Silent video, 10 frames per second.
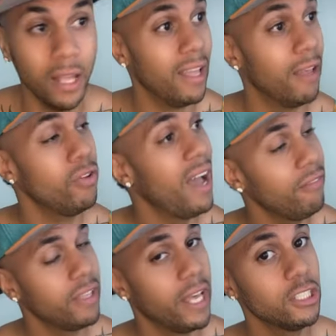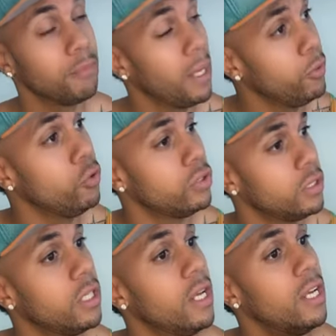If you have cancer, maybe you should
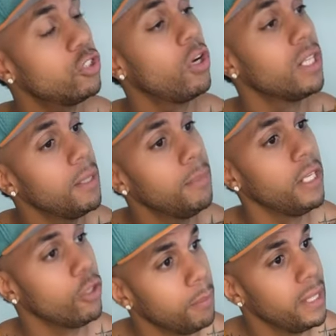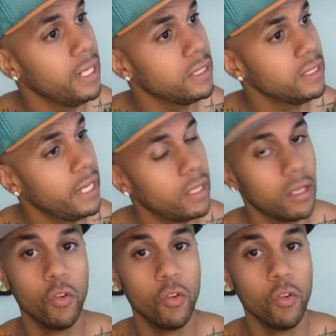start limiting your meat intake,